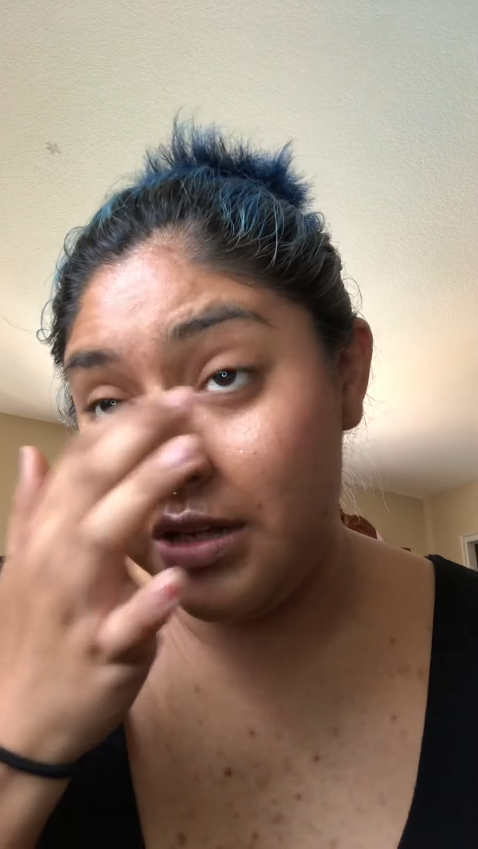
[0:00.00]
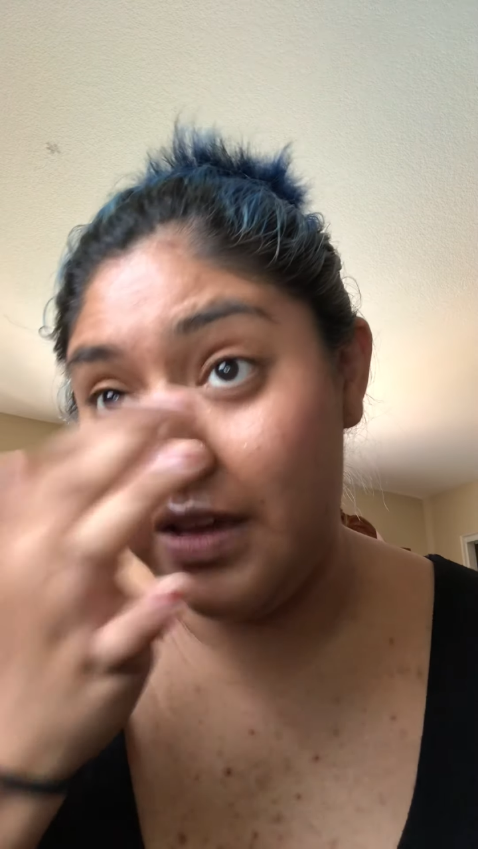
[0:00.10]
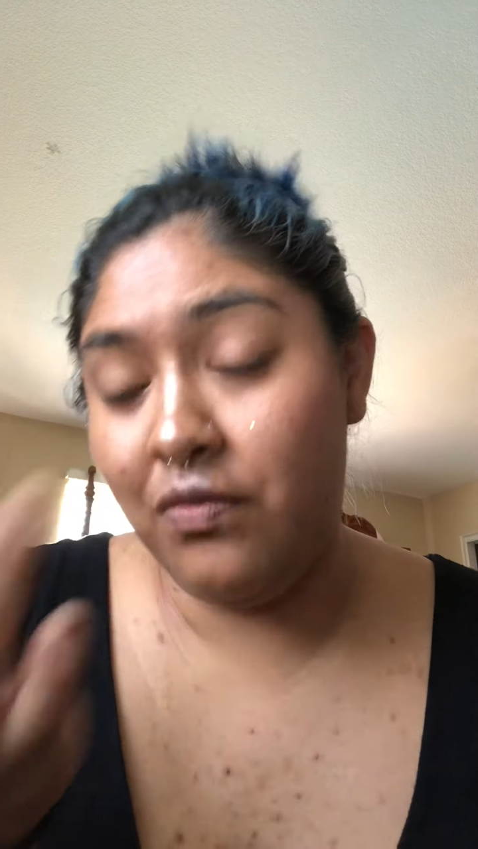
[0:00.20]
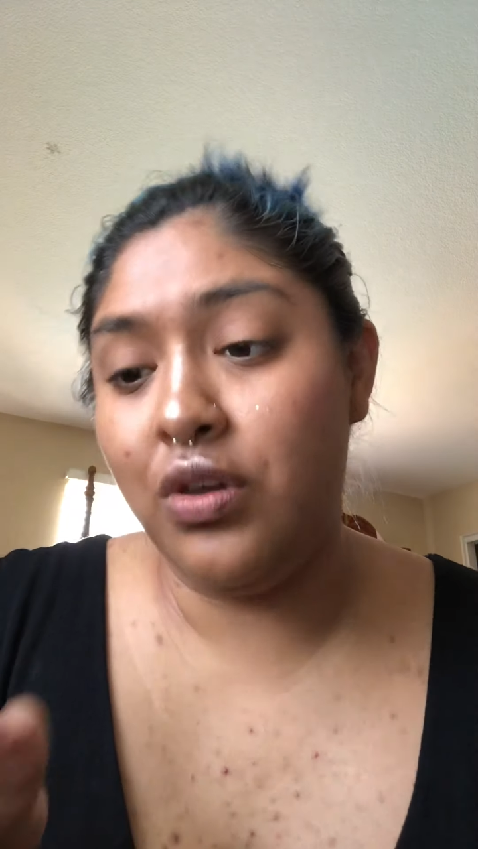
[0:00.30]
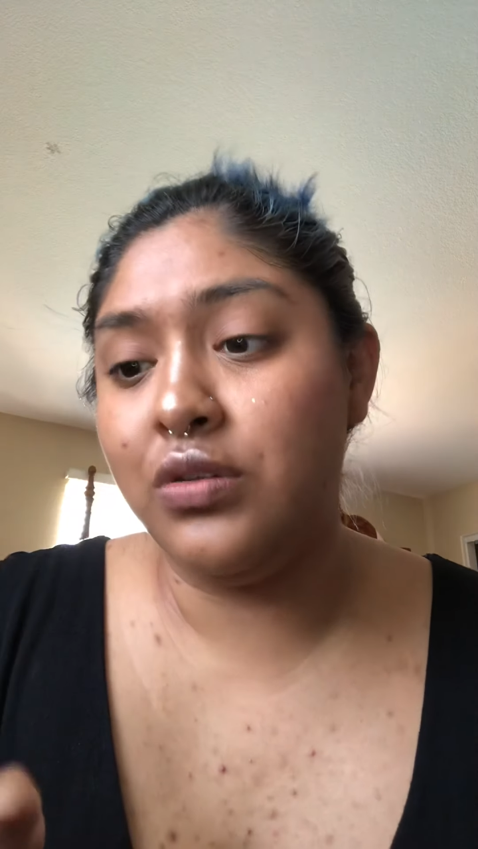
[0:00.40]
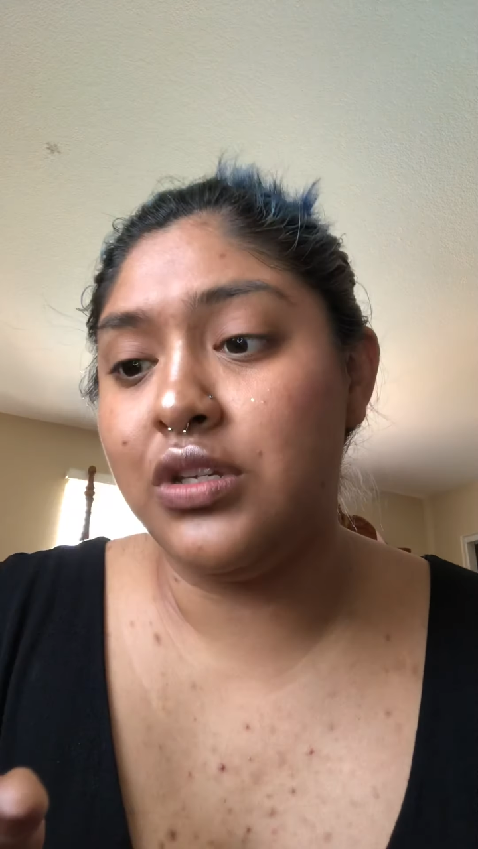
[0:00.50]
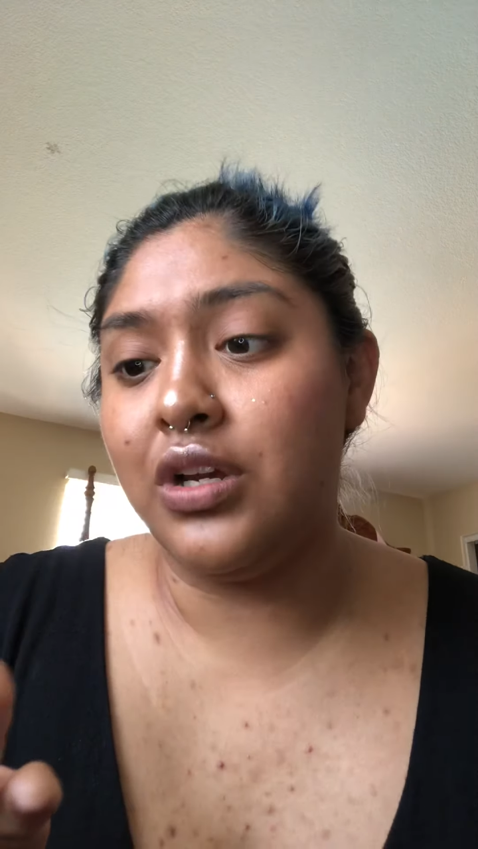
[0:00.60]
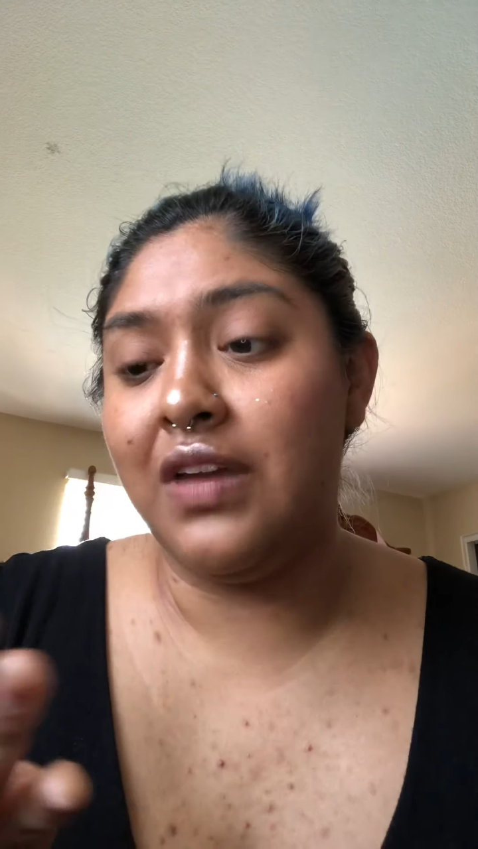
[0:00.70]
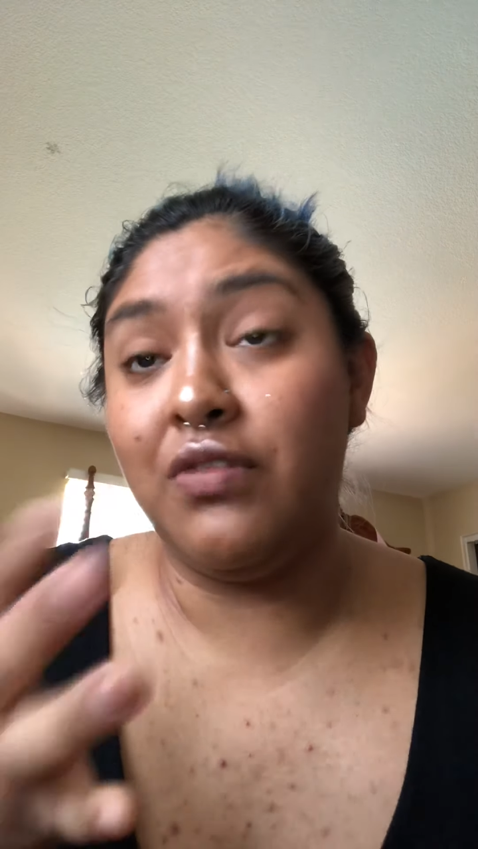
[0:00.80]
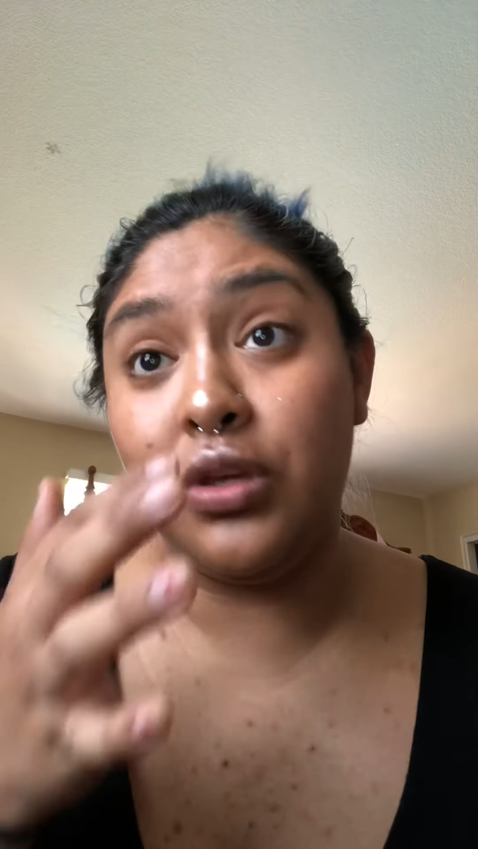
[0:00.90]
if you
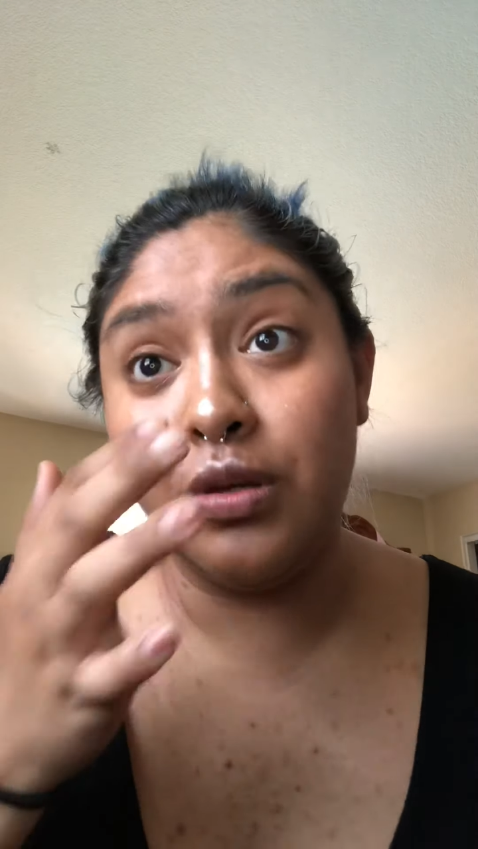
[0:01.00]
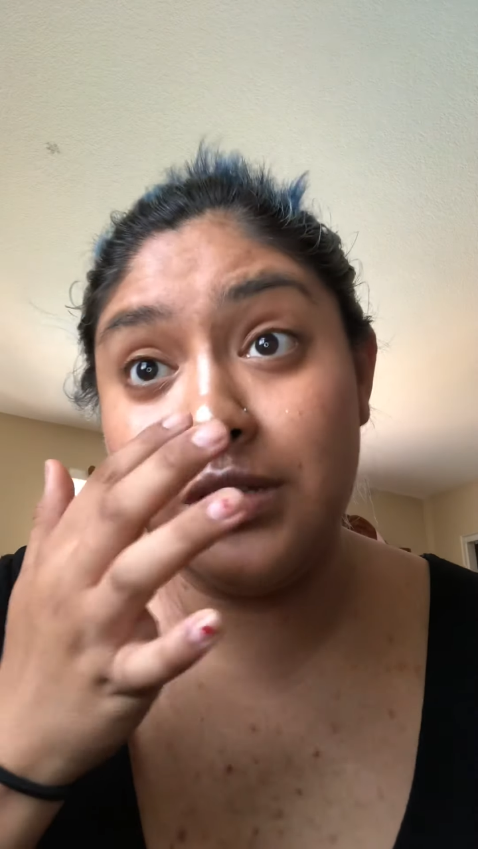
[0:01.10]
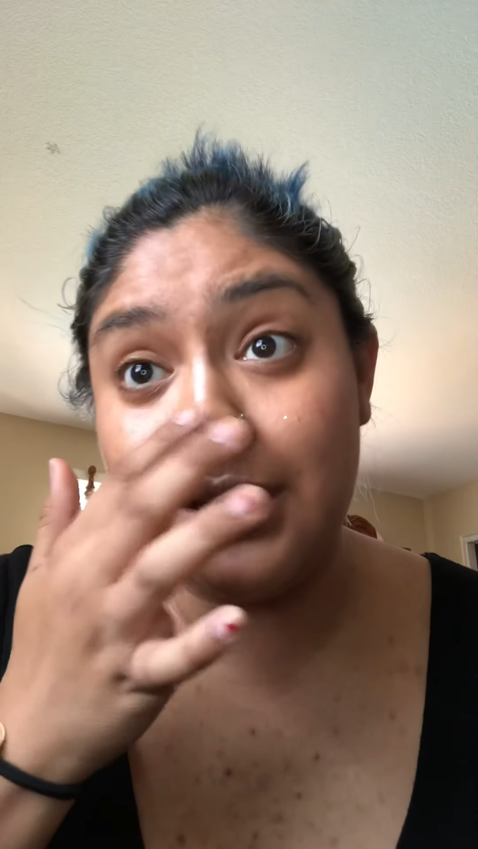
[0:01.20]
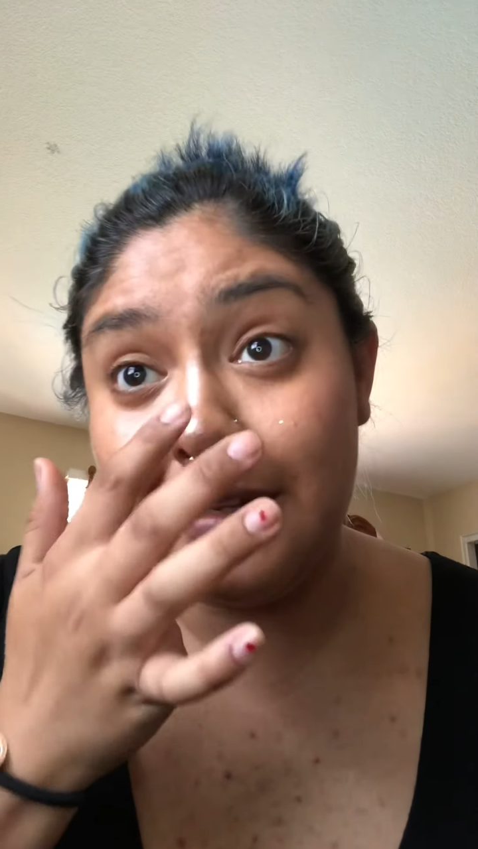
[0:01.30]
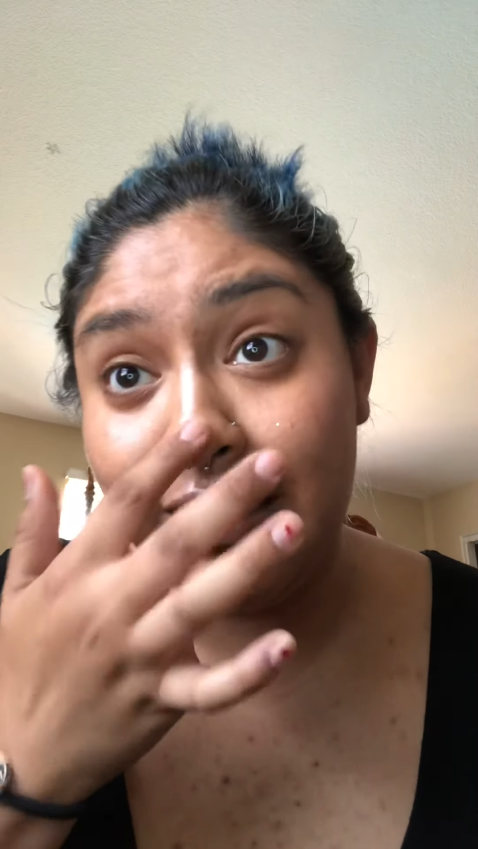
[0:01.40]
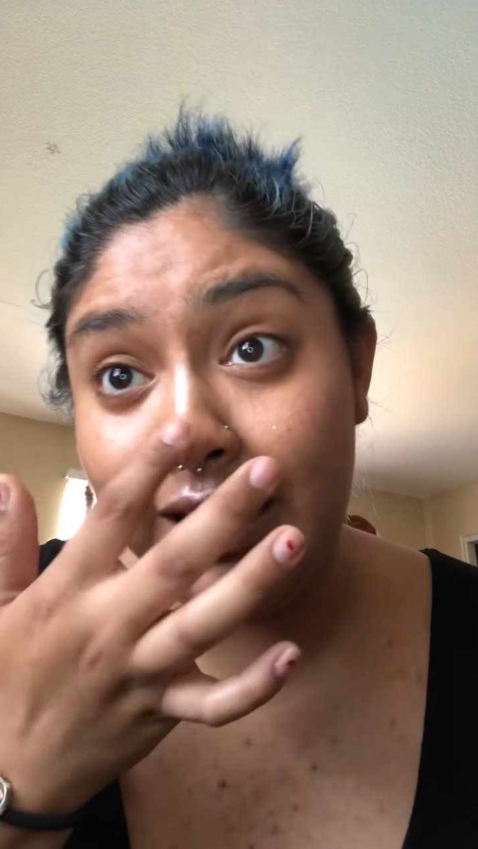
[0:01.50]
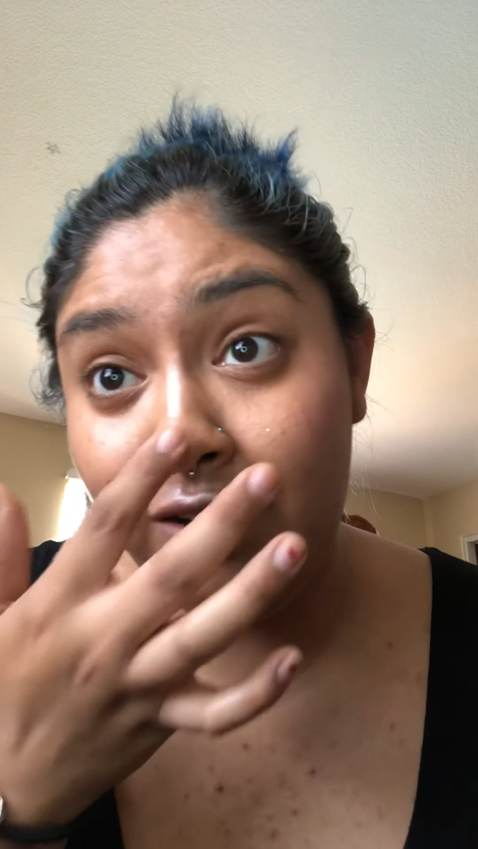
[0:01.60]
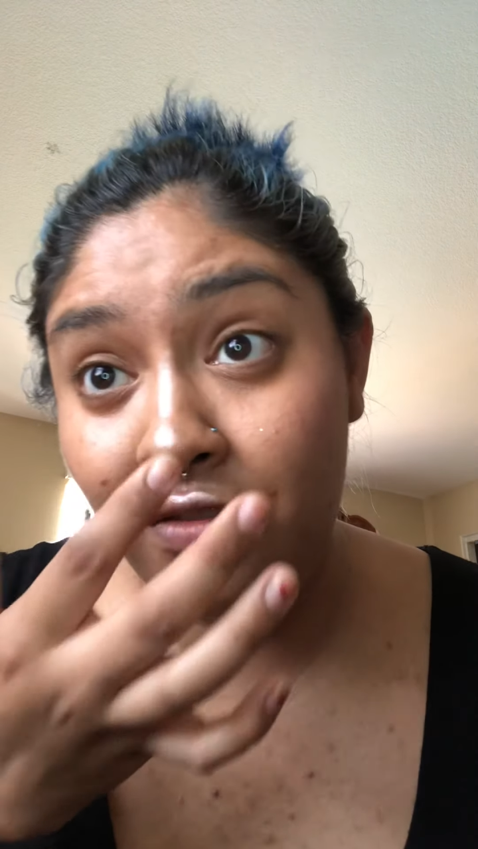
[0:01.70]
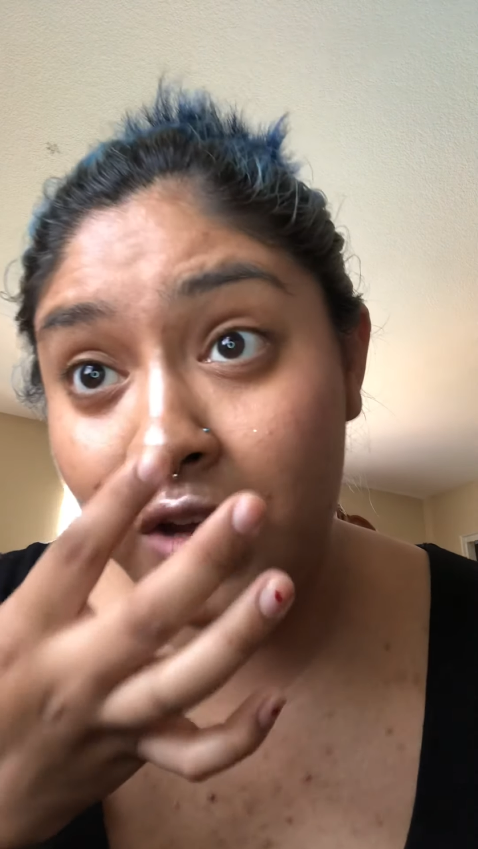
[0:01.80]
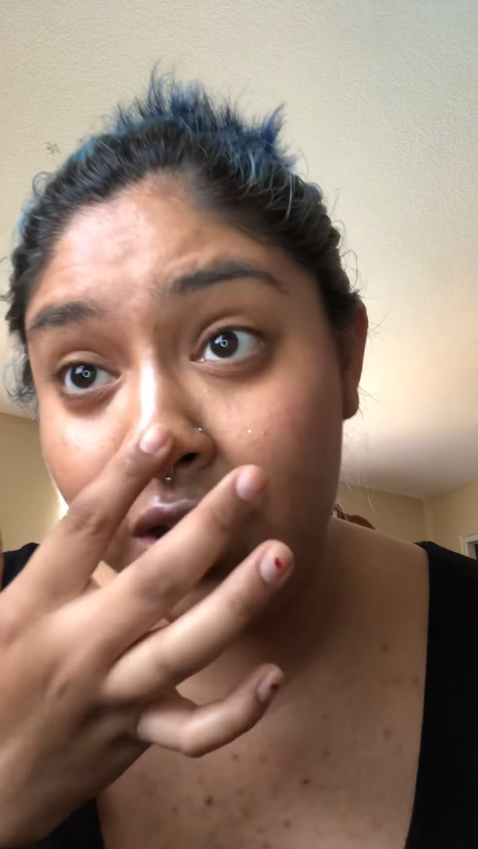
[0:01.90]
use a clean
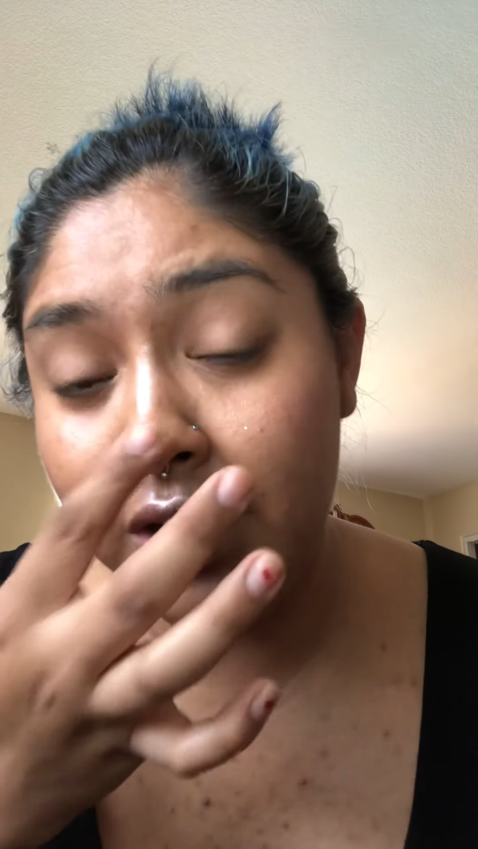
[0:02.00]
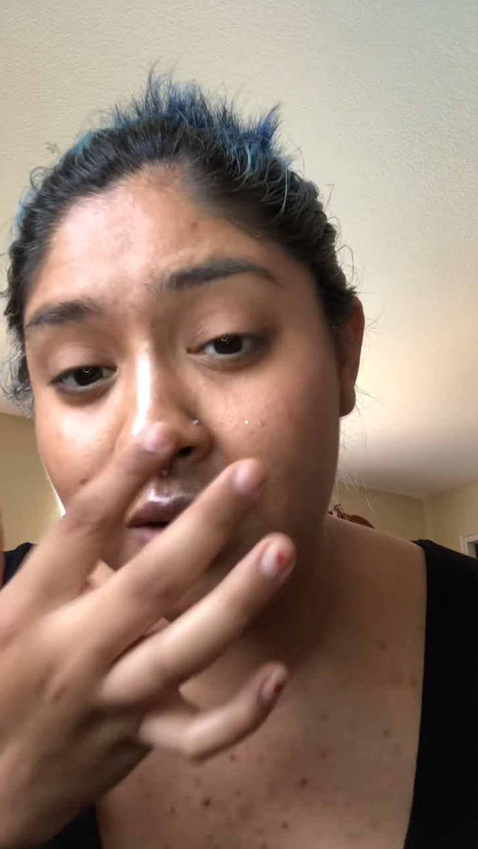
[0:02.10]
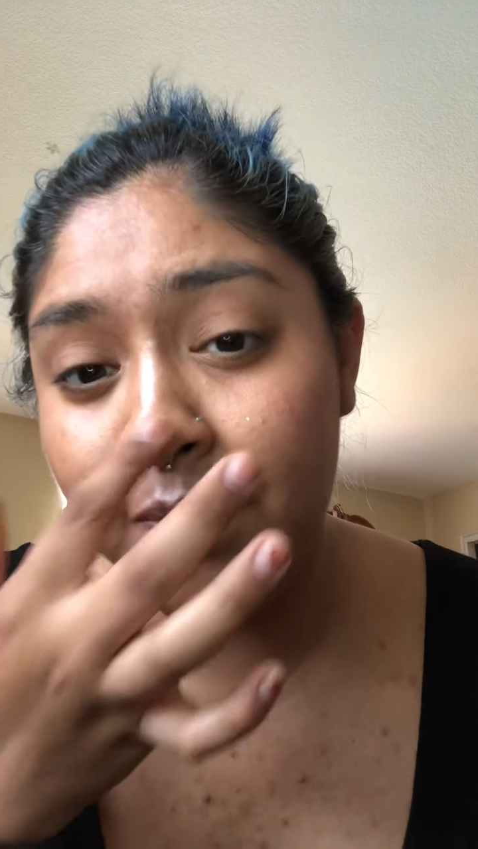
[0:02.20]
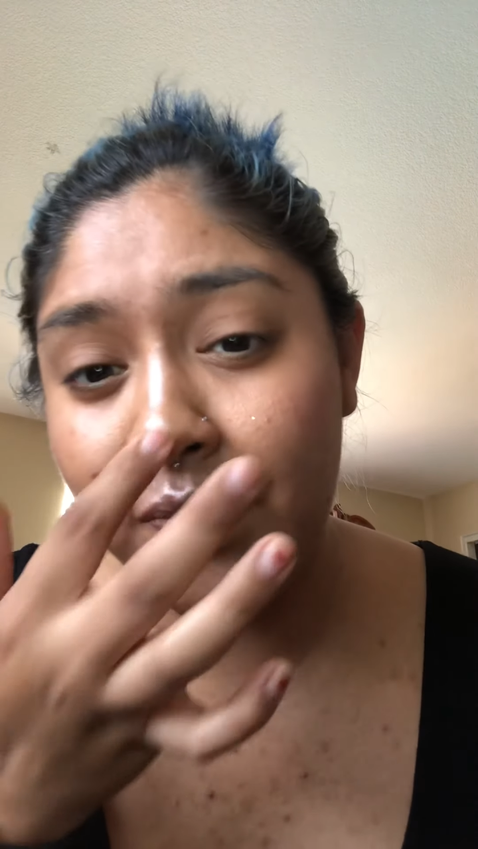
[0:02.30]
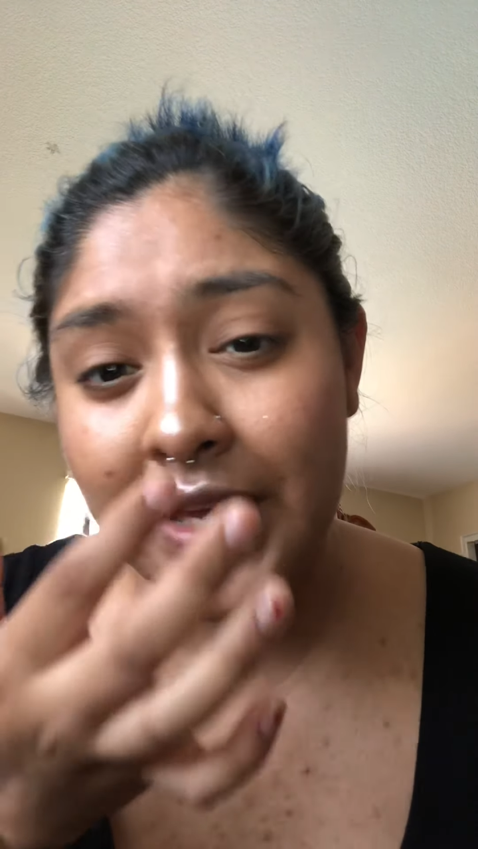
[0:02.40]
finger,